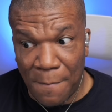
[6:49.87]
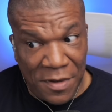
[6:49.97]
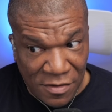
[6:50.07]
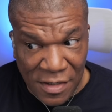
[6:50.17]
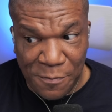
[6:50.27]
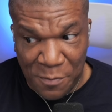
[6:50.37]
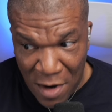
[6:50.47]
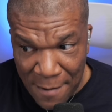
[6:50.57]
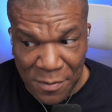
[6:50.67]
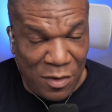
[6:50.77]
because that's
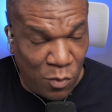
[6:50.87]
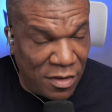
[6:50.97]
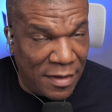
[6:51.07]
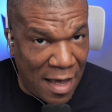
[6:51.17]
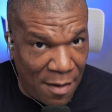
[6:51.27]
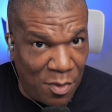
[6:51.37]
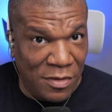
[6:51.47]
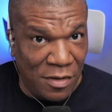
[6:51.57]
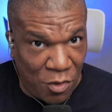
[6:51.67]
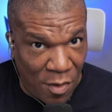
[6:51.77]
probably where the
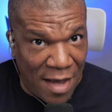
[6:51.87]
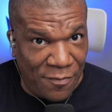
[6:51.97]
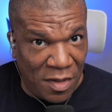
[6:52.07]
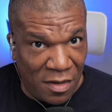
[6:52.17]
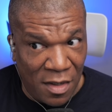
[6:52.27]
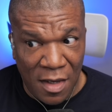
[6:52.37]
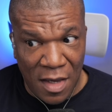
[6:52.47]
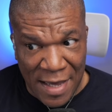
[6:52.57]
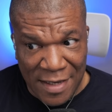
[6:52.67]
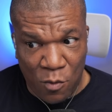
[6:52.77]
Cowboys are drafting
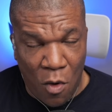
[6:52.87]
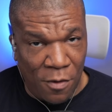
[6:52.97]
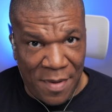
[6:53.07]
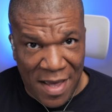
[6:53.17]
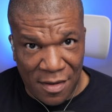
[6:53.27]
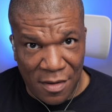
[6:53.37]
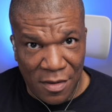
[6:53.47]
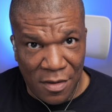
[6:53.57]
a quarterback.